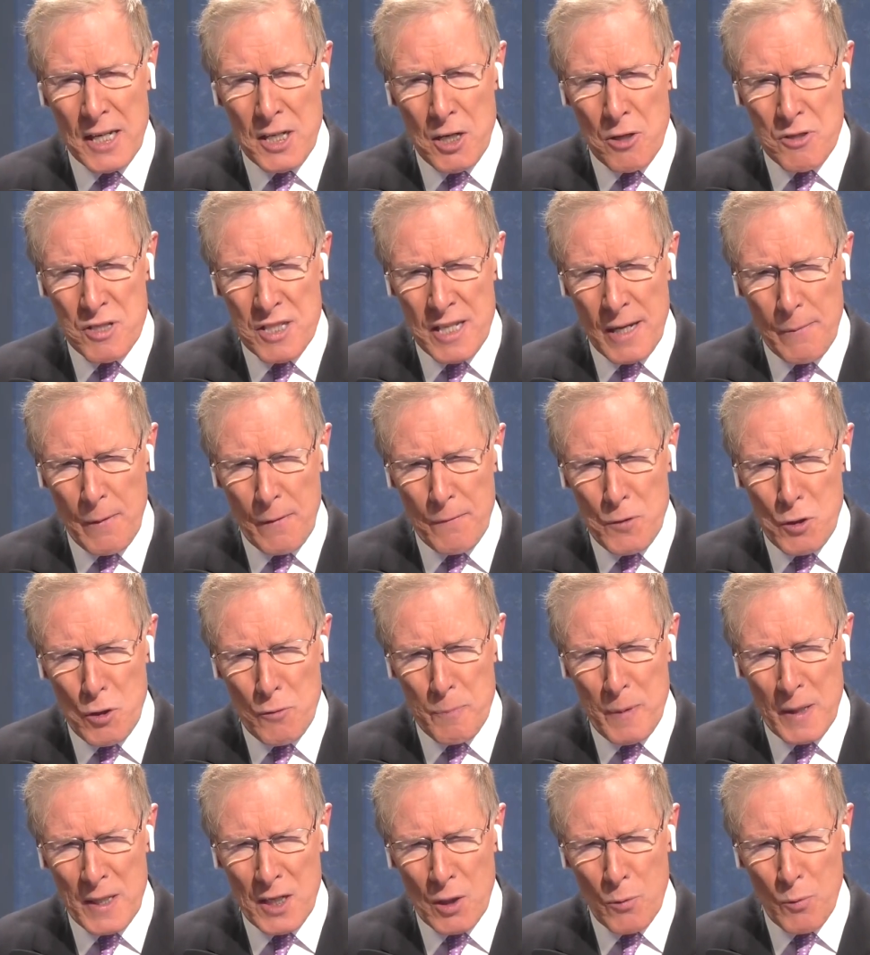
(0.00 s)
I know some of you
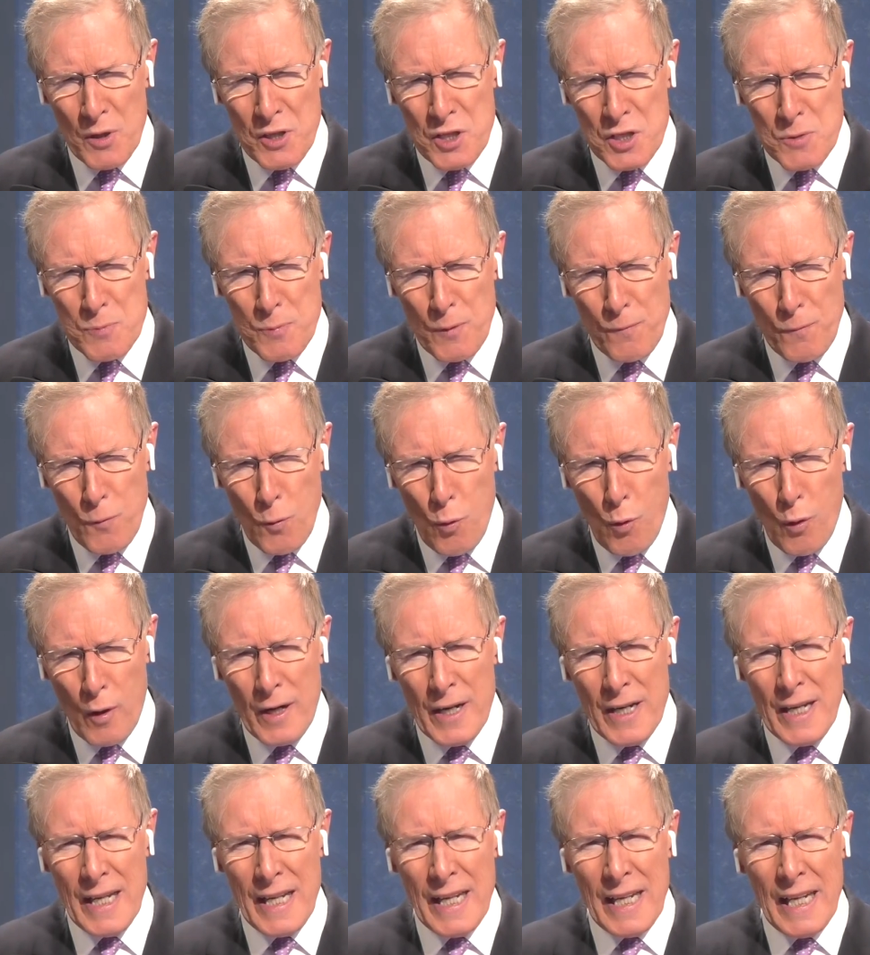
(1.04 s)
have been here with us before.